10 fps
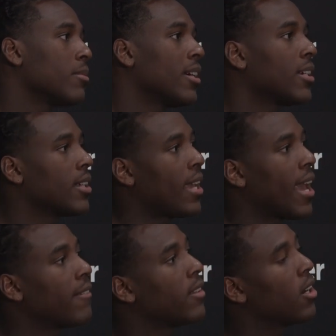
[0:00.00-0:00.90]
but
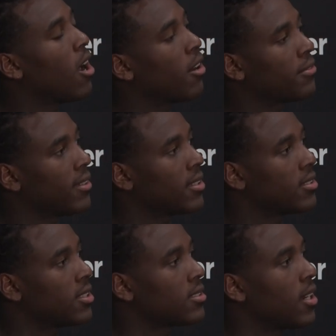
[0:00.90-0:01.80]
have the
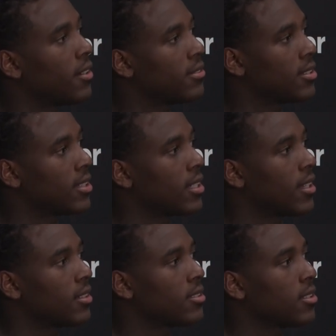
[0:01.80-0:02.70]
offense, just the offense
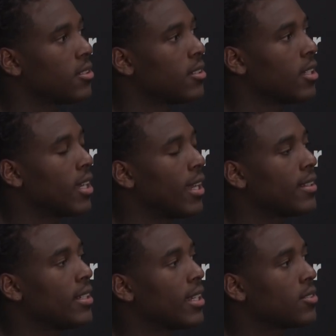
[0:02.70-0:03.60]
together. So I
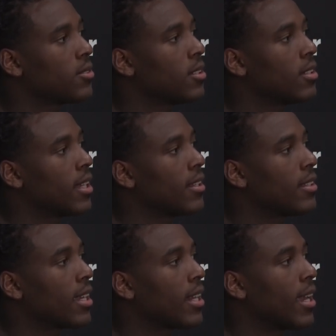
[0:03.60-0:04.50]
think that's another
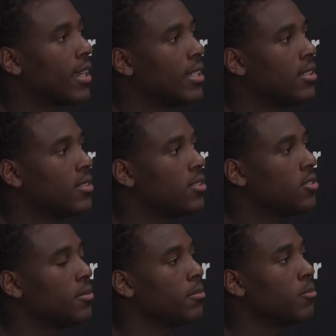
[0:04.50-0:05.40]
thing I like. He's
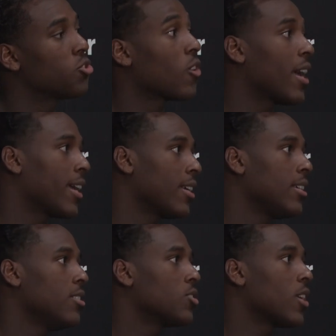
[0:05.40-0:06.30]
trying.
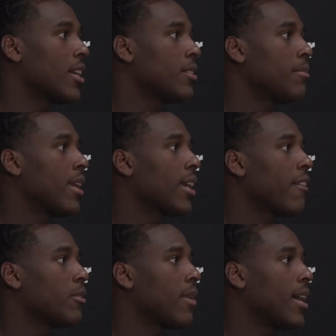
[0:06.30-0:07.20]
He's trying to make
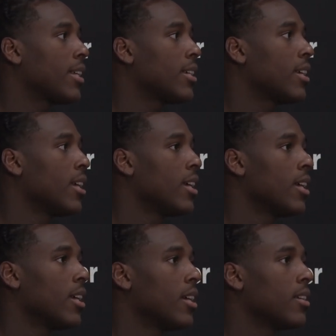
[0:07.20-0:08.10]
everybody
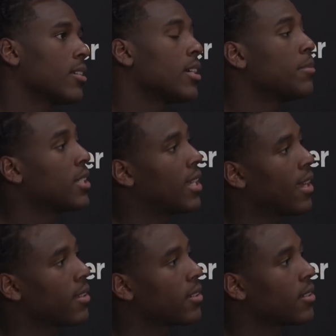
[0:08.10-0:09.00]
come
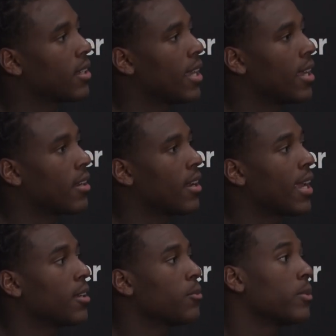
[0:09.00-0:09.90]
together. And
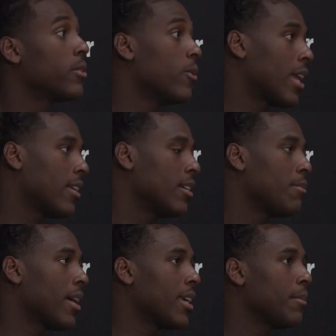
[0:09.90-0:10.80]
like when we were going out there
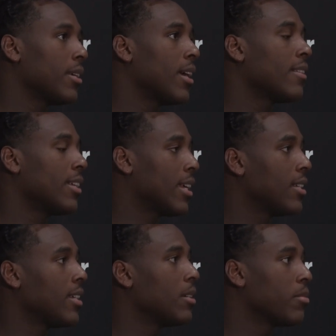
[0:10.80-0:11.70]
in Miami, I think
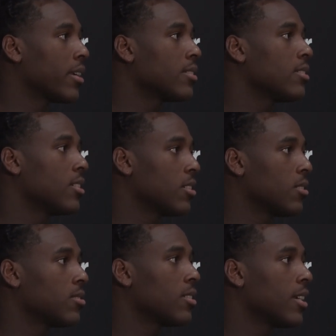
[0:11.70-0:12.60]
that did bring us a little
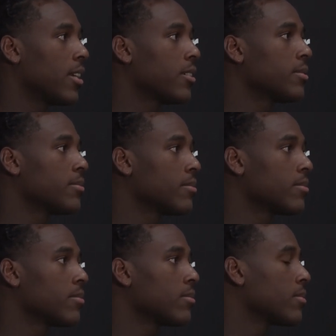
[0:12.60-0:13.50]
closer together. He
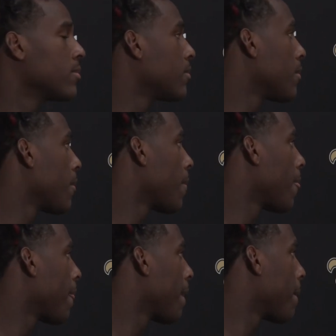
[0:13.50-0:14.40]
talked about that
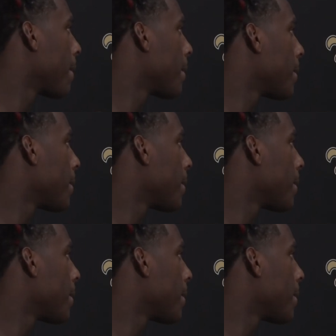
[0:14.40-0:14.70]
specific